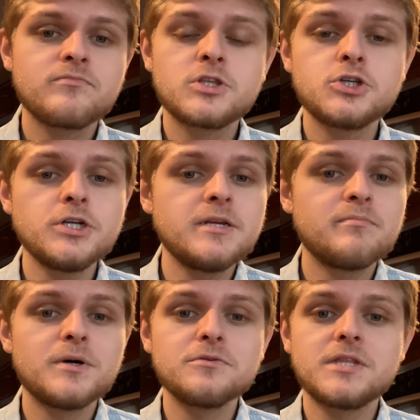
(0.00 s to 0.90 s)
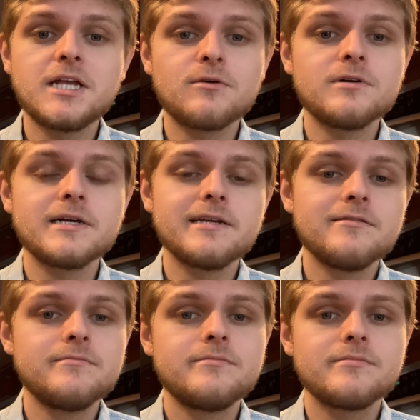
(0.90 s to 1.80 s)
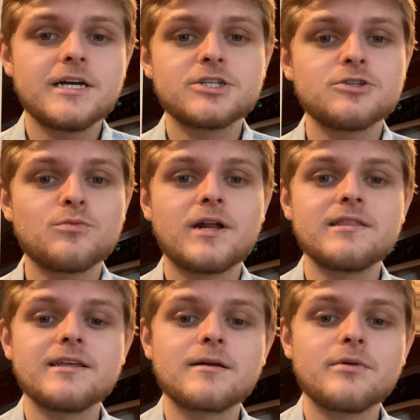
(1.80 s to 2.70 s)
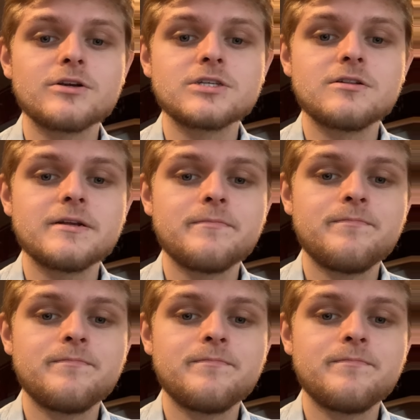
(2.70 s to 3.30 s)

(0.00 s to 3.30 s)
treating both equally. That's just what I think personally.